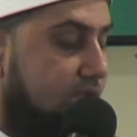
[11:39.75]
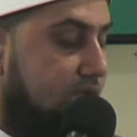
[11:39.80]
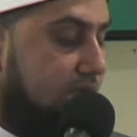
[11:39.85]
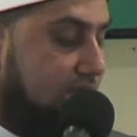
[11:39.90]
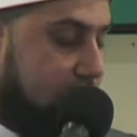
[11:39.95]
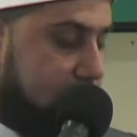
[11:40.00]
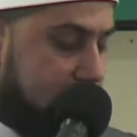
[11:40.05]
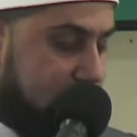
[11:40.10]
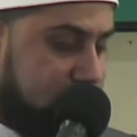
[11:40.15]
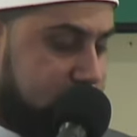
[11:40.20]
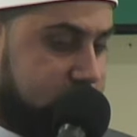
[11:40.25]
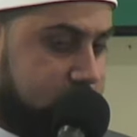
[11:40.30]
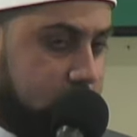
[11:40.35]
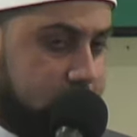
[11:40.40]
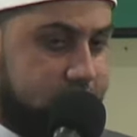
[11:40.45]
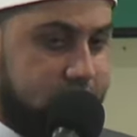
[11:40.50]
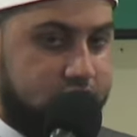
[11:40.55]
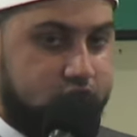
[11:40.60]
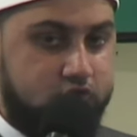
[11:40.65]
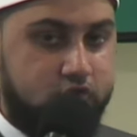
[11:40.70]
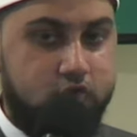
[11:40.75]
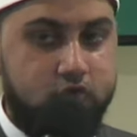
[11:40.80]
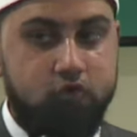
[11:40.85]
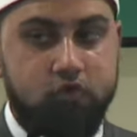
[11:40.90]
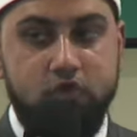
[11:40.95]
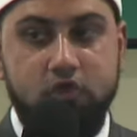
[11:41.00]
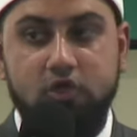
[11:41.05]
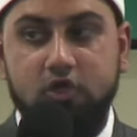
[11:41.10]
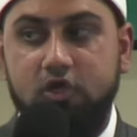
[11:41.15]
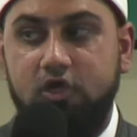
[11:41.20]
And they started
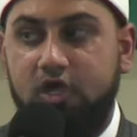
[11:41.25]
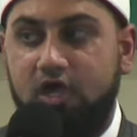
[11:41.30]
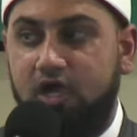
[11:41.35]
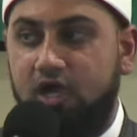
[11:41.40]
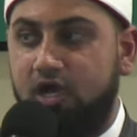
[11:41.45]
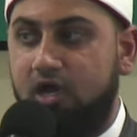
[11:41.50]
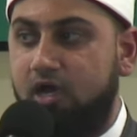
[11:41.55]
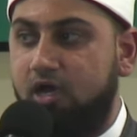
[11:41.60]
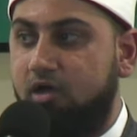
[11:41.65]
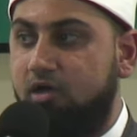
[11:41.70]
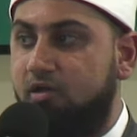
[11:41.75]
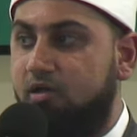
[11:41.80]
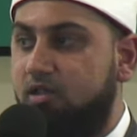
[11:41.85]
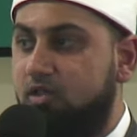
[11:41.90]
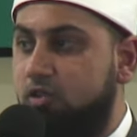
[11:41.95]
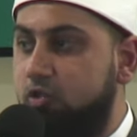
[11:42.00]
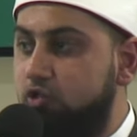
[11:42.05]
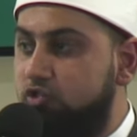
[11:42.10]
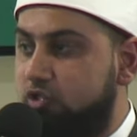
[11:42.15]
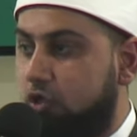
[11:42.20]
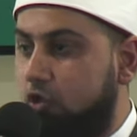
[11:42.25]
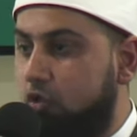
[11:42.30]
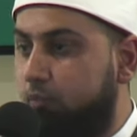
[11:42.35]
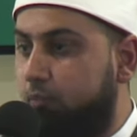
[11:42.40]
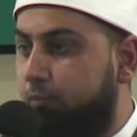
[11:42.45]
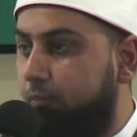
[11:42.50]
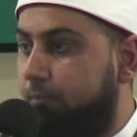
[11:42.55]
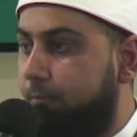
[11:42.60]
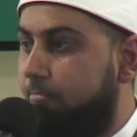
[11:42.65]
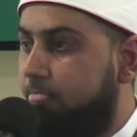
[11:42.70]
to uh, lose
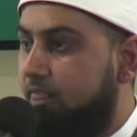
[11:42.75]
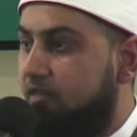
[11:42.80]
hope.